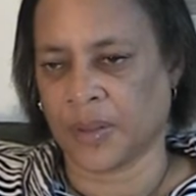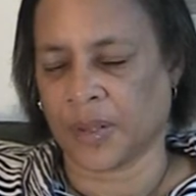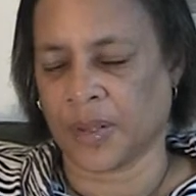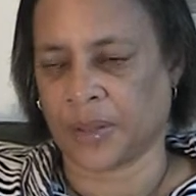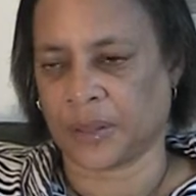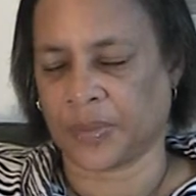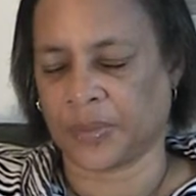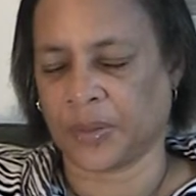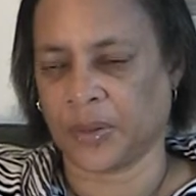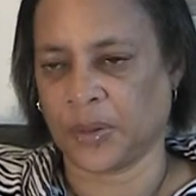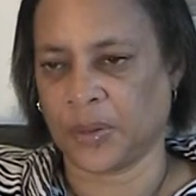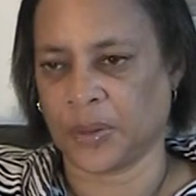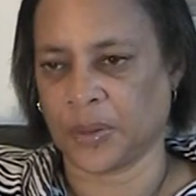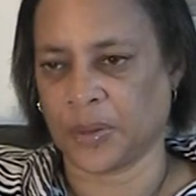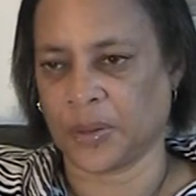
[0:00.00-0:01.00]
Because if you
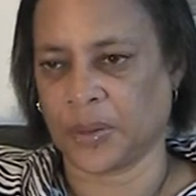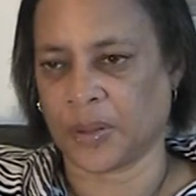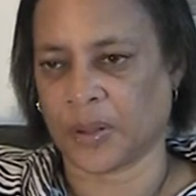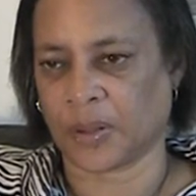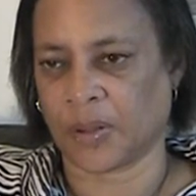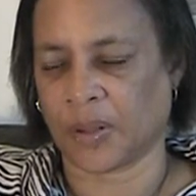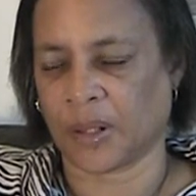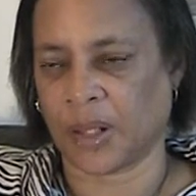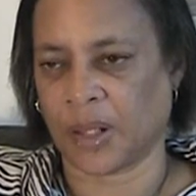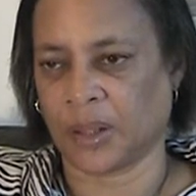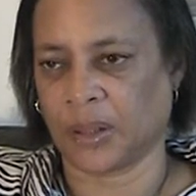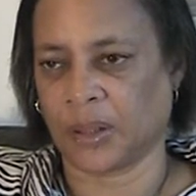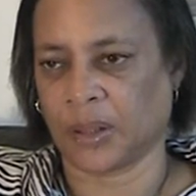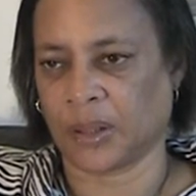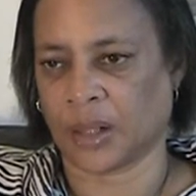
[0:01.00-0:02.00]
do, you're going to get
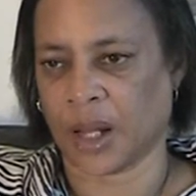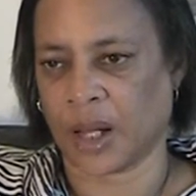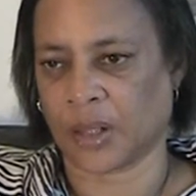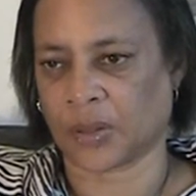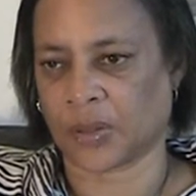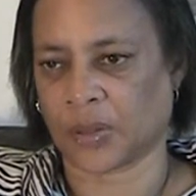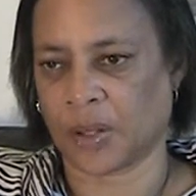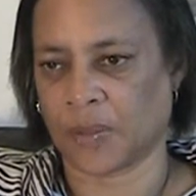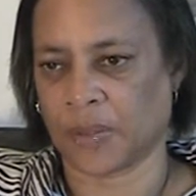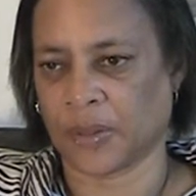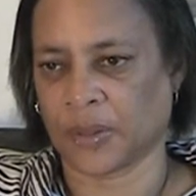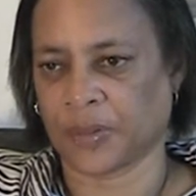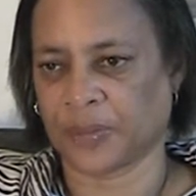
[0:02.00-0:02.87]
in a lot of trouble.